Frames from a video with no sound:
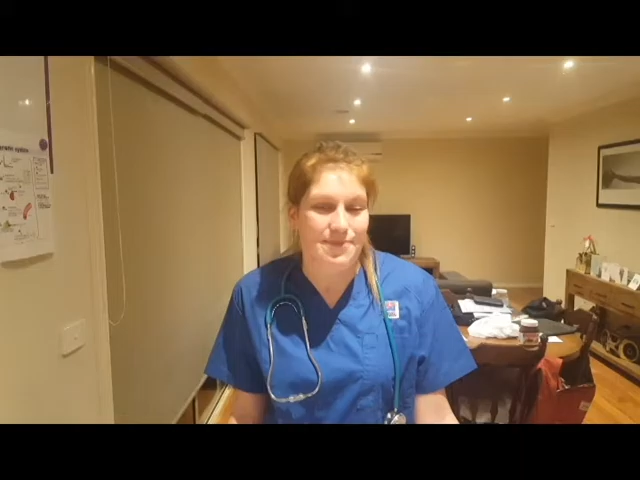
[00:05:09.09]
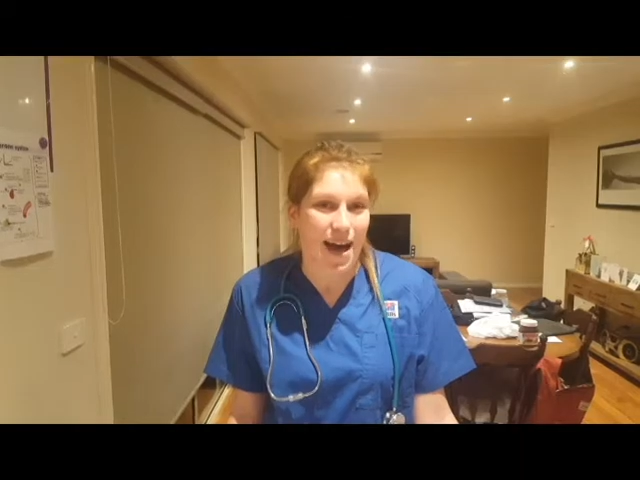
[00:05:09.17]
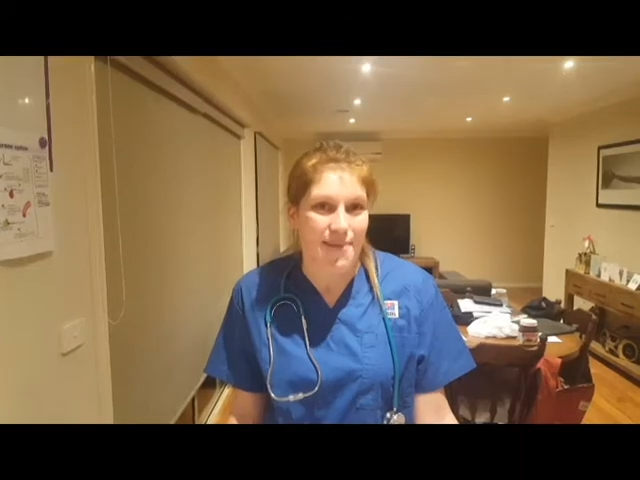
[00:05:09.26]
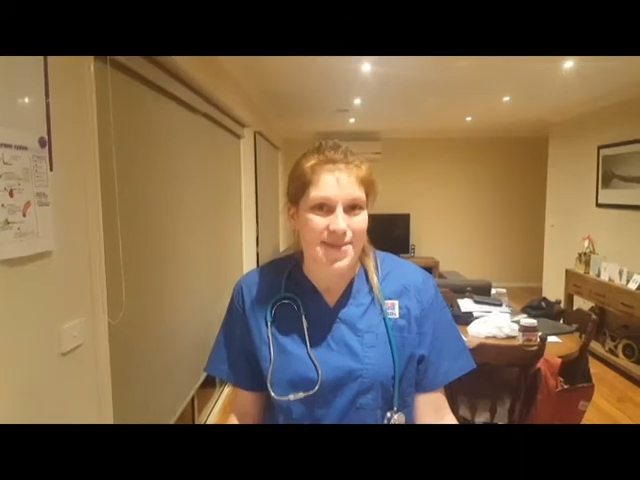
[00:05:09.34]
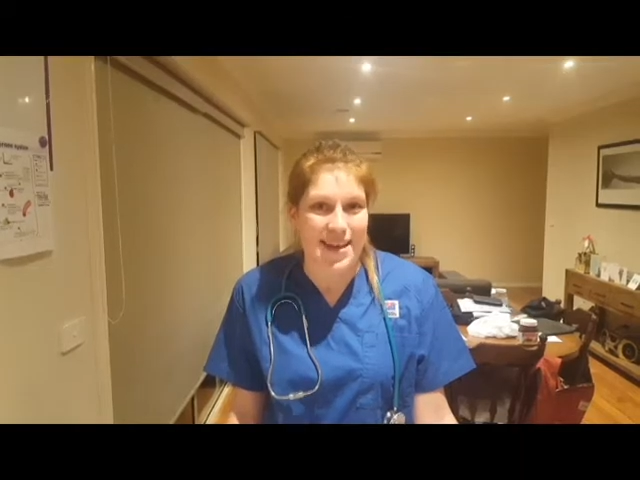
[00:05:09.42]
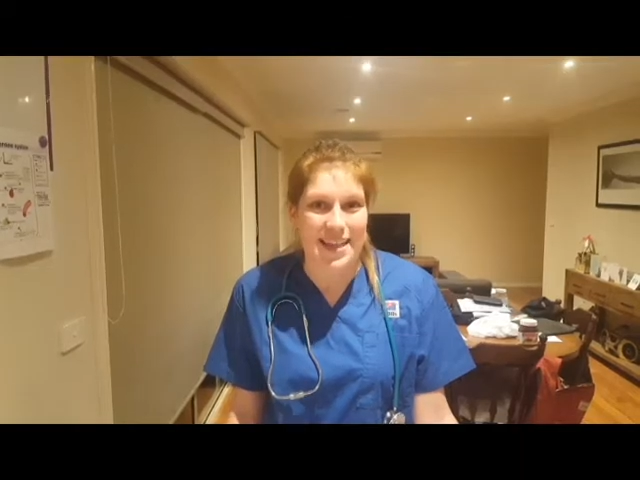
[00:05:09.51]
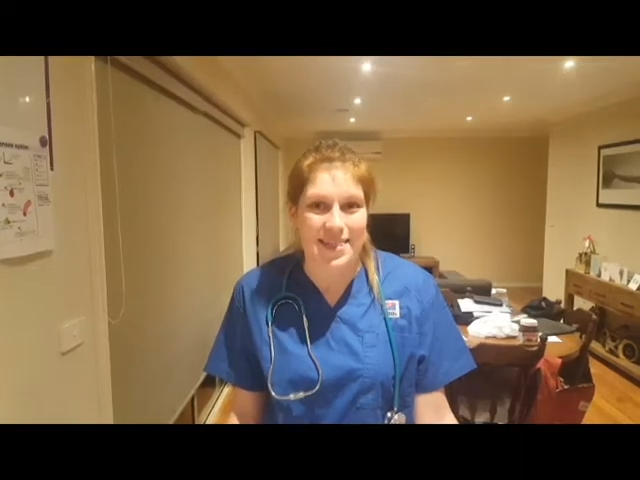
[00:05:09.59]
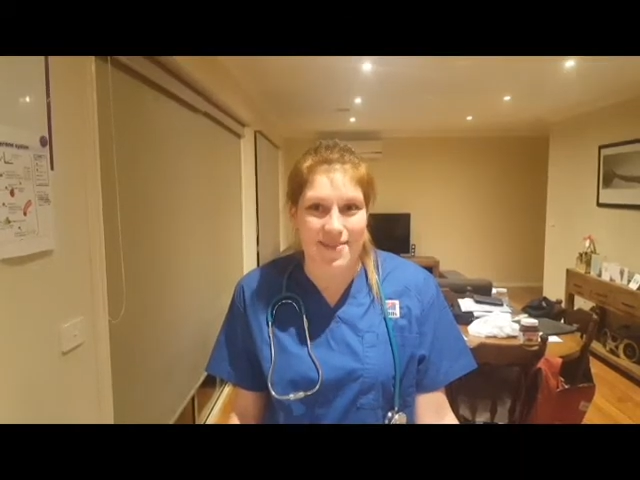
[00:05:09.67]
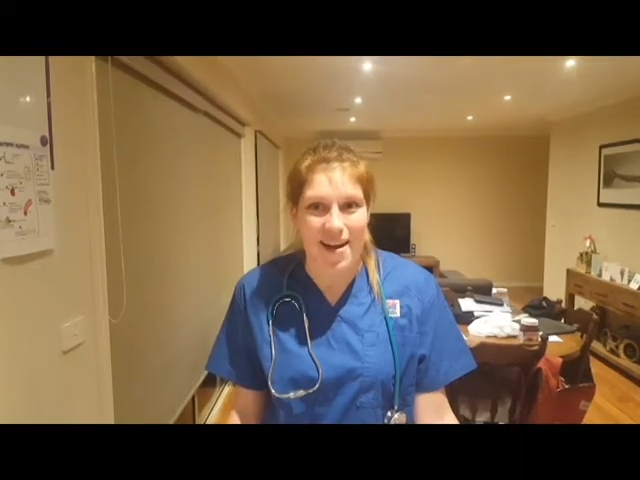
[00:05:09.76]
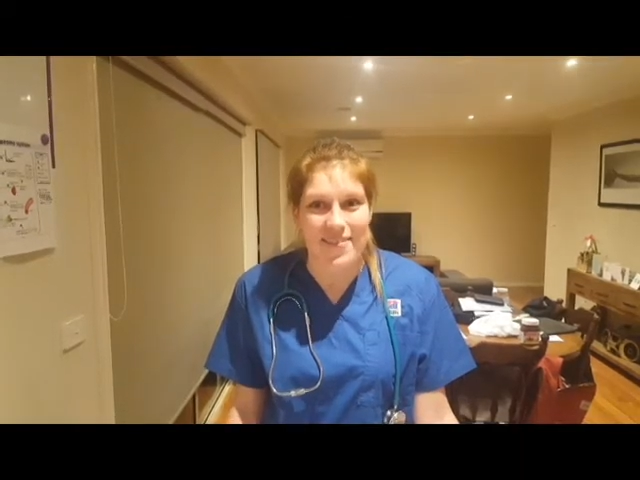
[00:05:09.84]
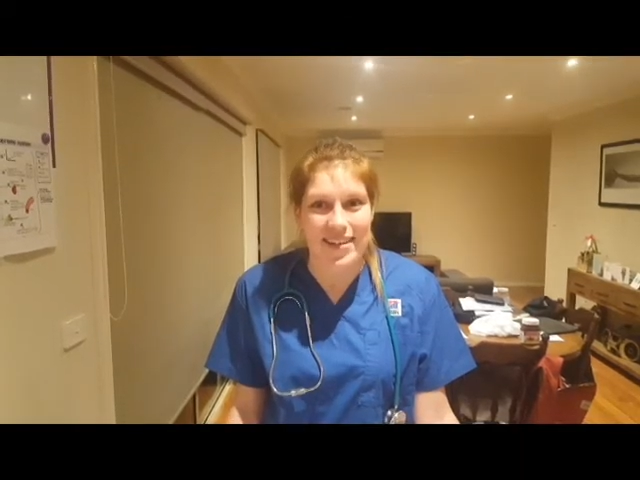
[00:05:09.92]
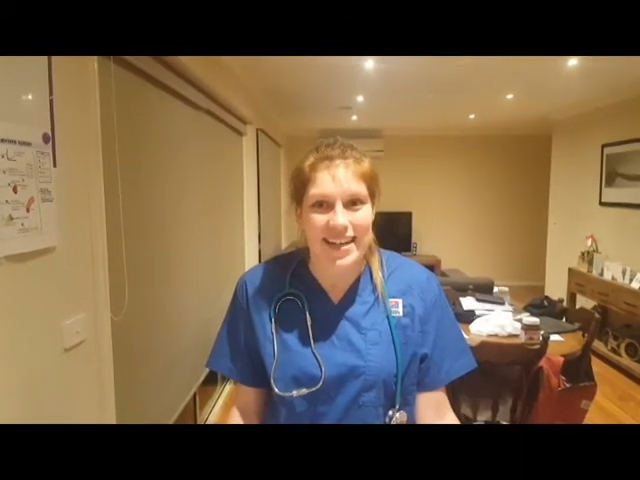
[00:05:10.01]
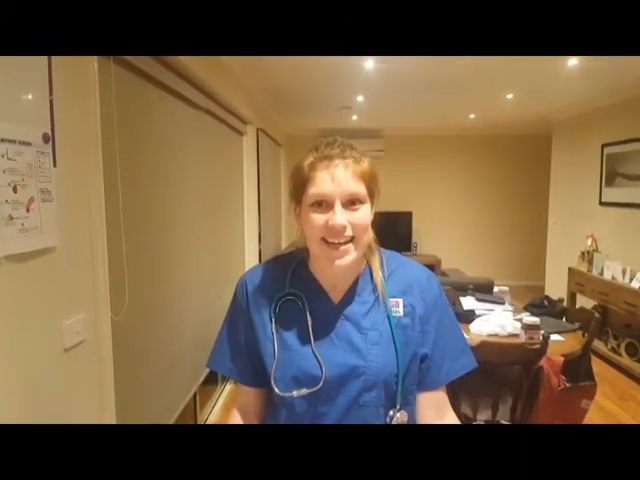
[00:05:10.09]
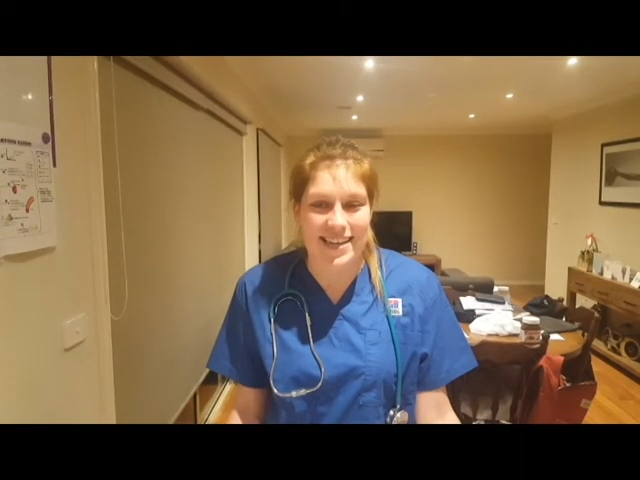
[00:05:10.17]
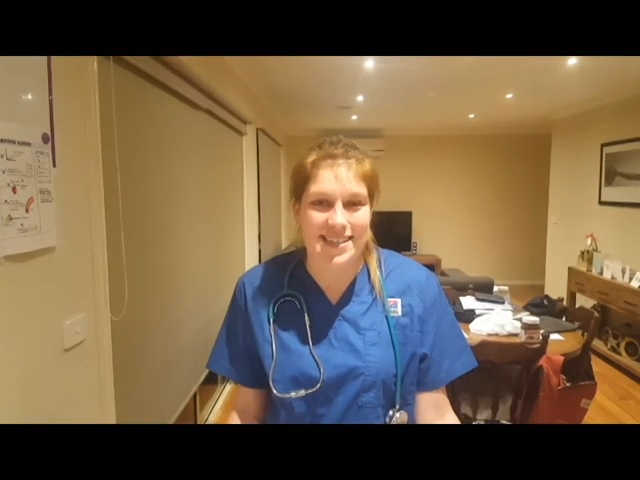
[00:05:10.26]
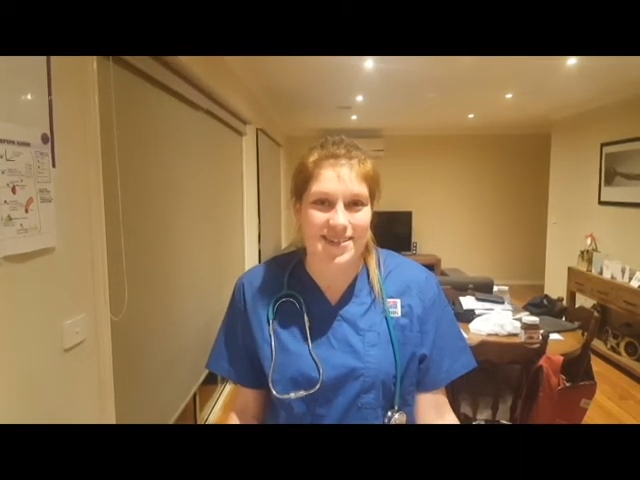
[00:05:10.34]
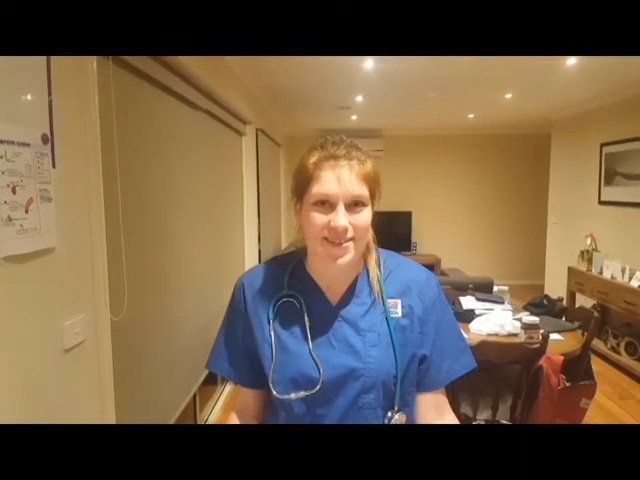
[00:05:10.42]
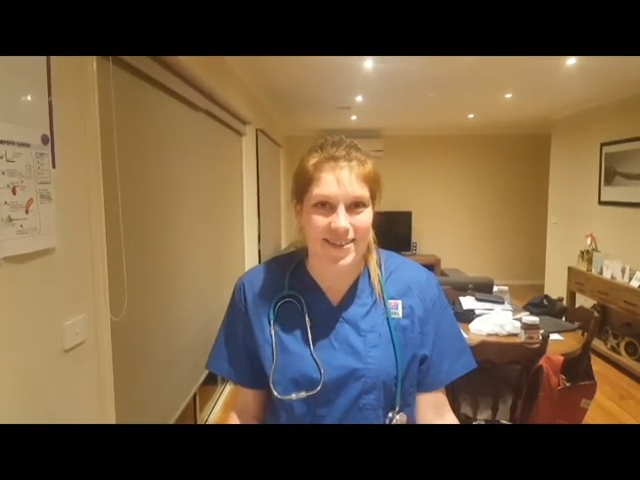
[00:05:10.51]
happy and thriving again
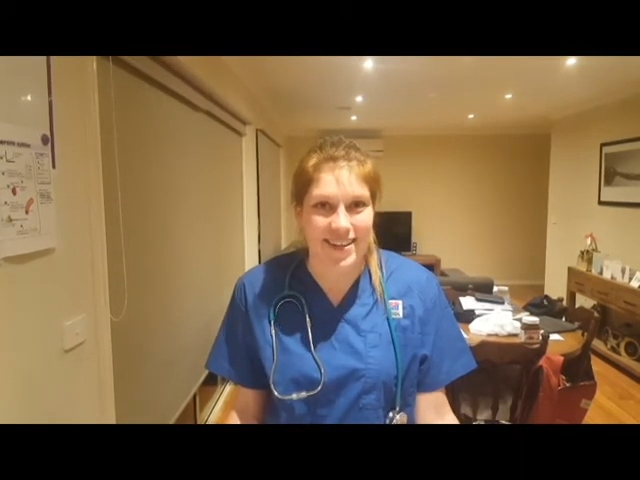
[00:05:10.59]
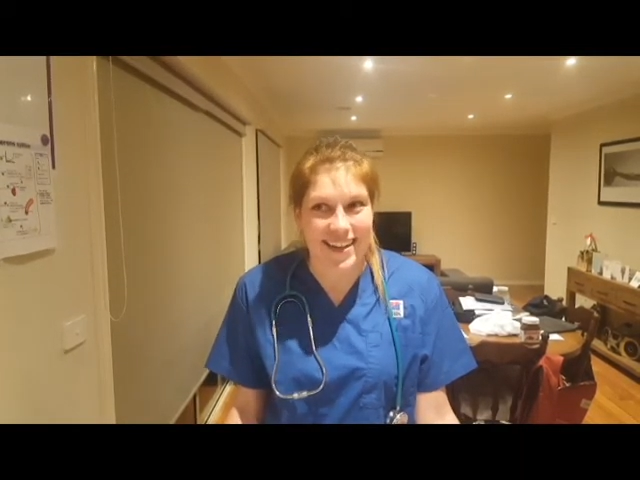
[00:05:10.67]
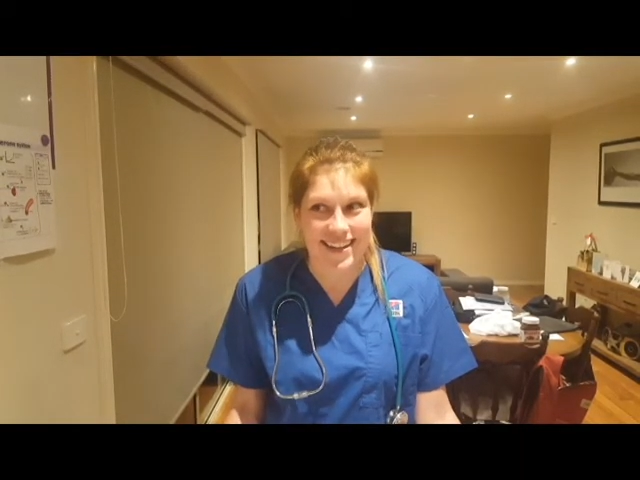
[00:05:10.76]
soon.